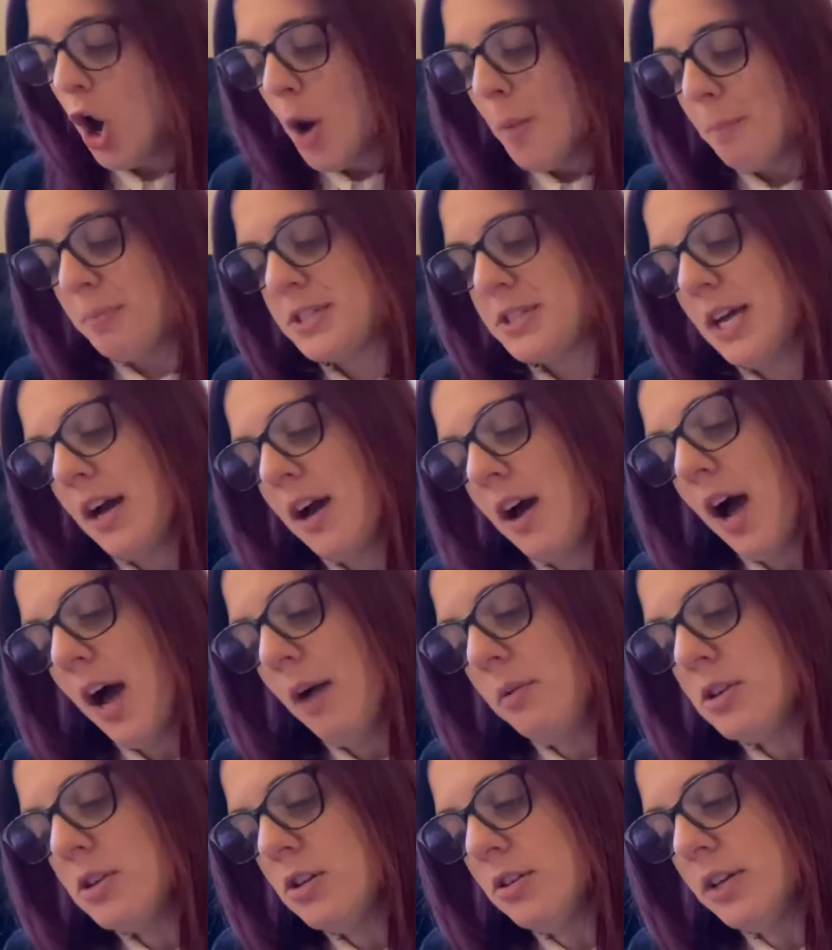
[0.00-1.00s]
But yeah, I
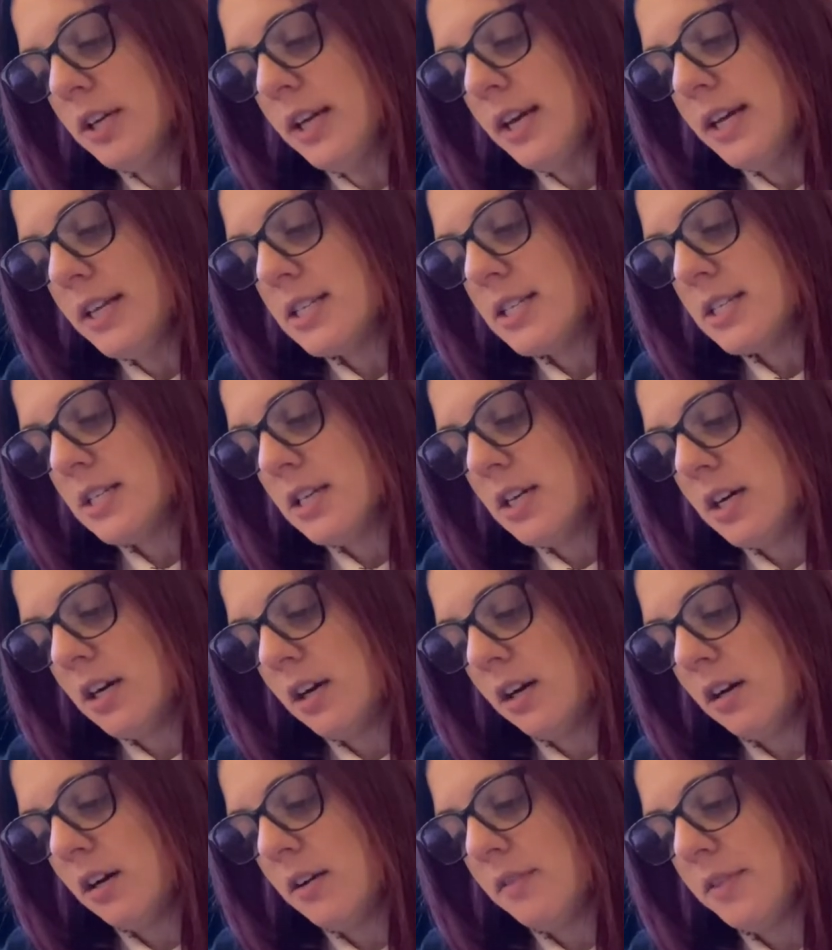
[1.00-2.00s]
was looking at
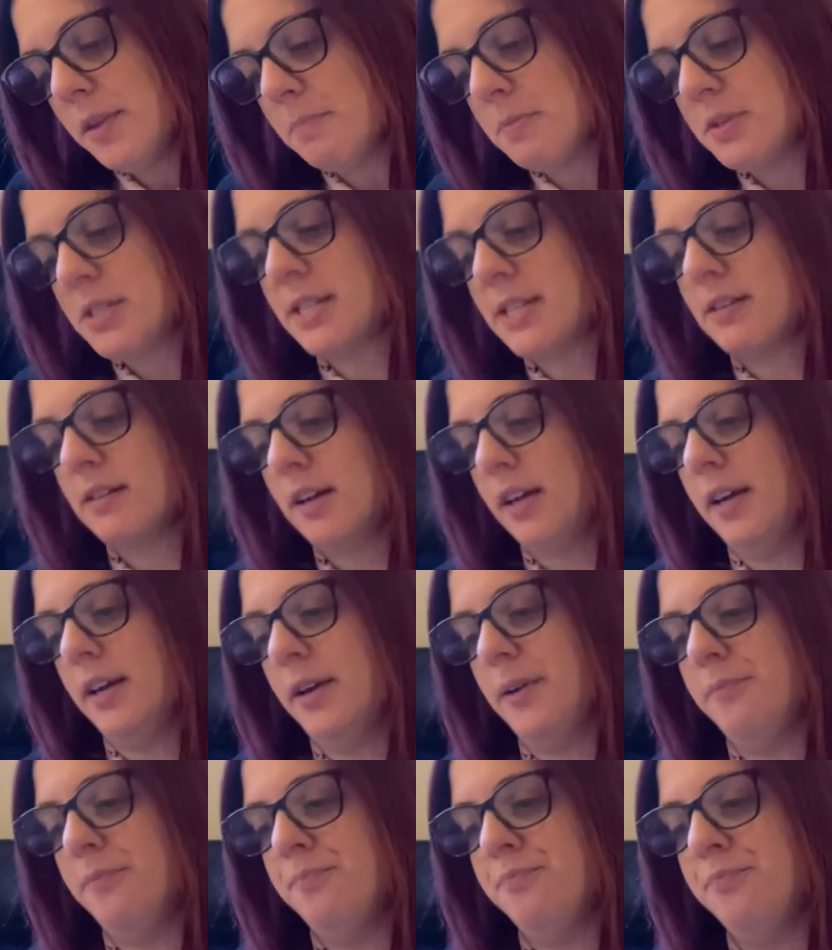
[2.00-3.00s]
the
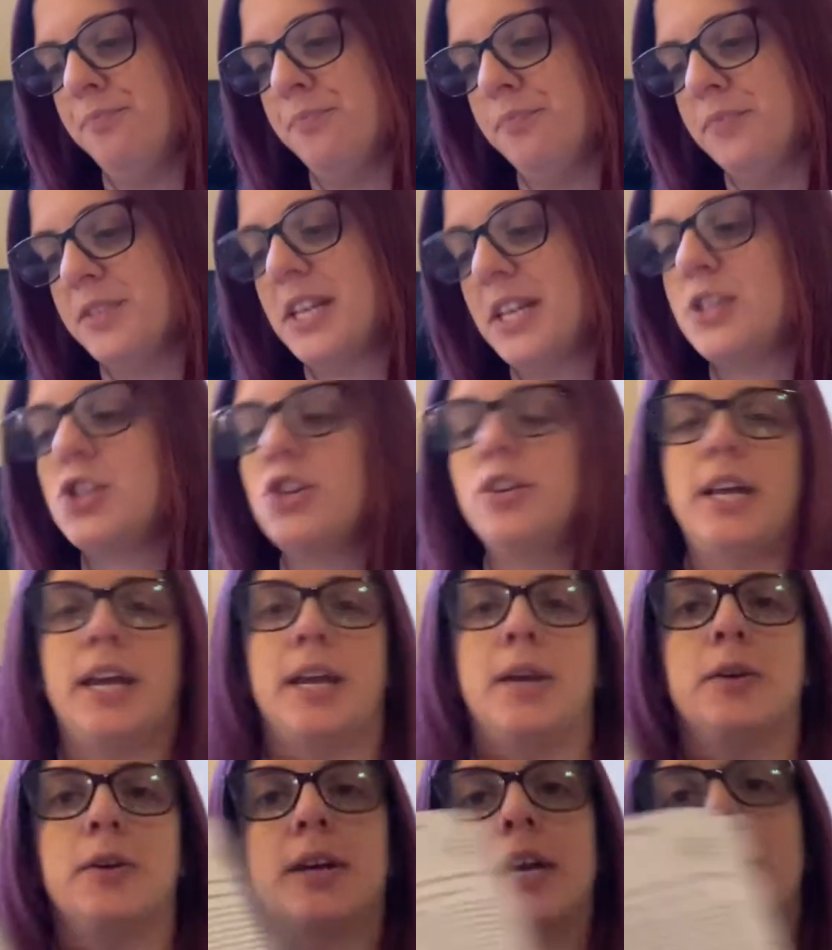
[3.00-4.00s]
section
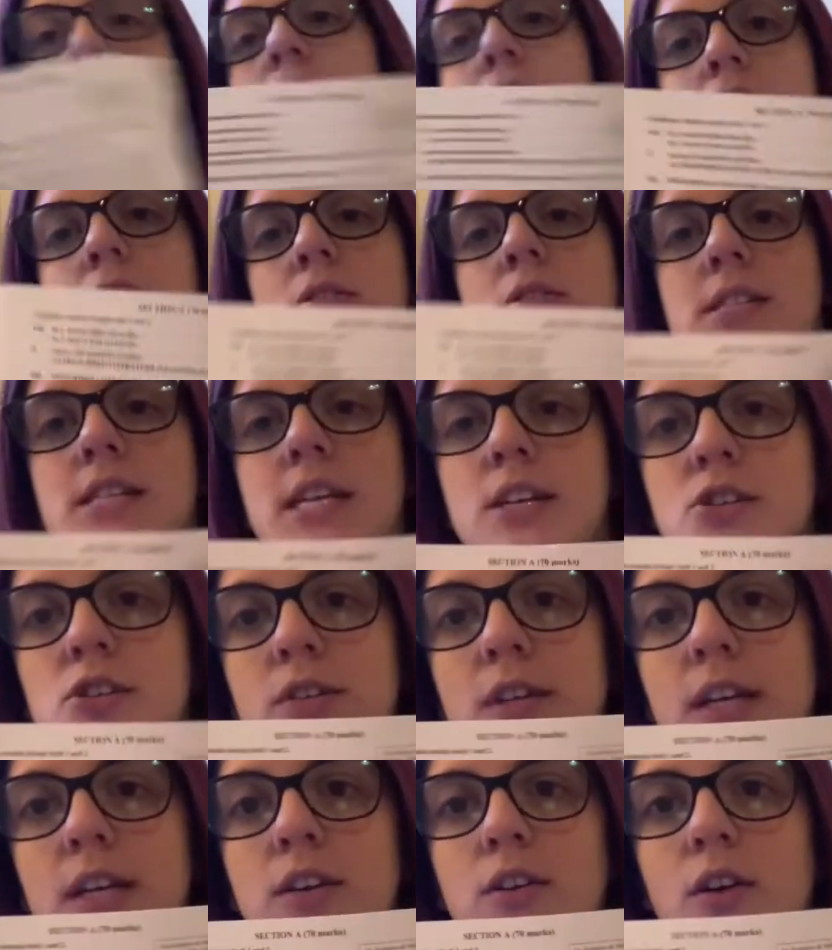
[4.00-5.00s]
A, okay? So in
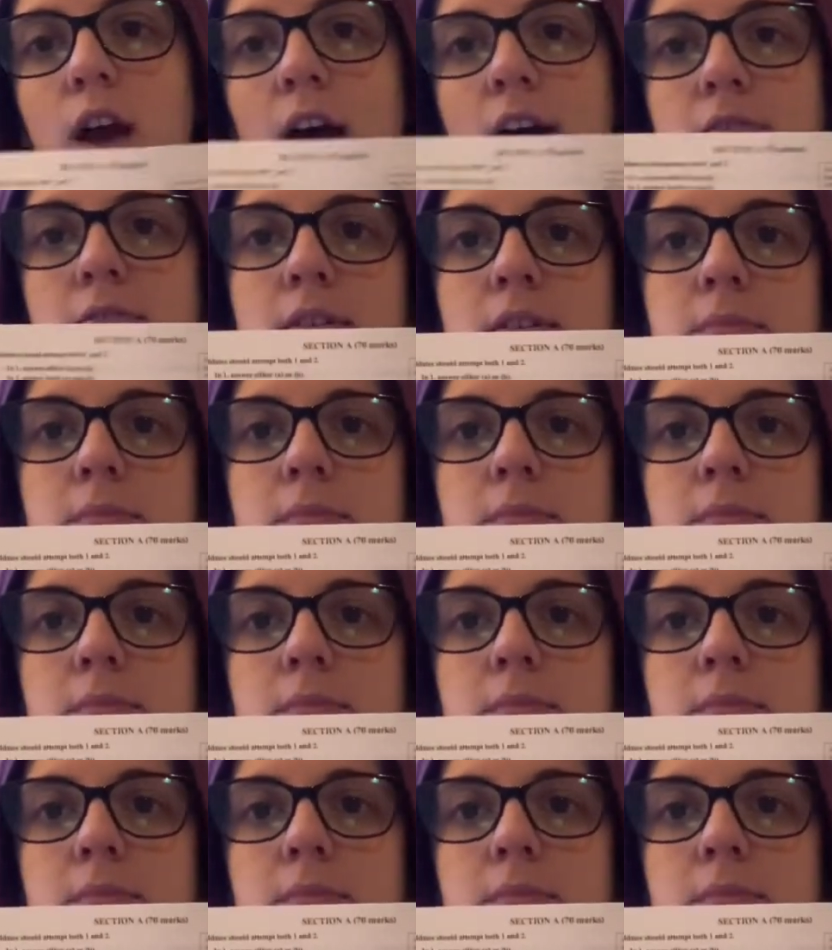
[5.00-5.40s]
section A, you have